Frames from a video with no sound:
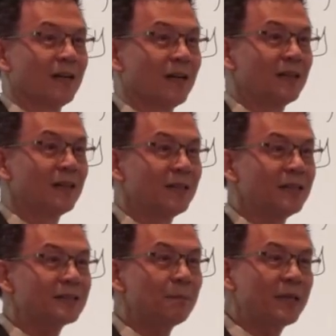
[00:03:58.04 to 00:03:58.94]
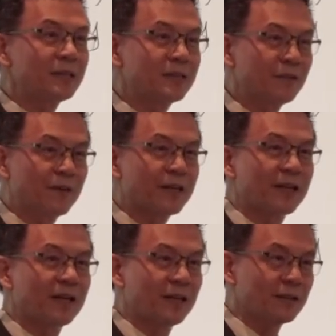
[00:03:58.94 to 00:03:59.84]
A little bit
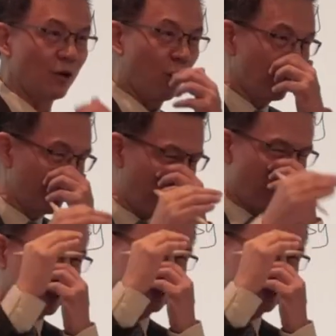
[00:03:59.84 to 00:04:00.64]
difficult or very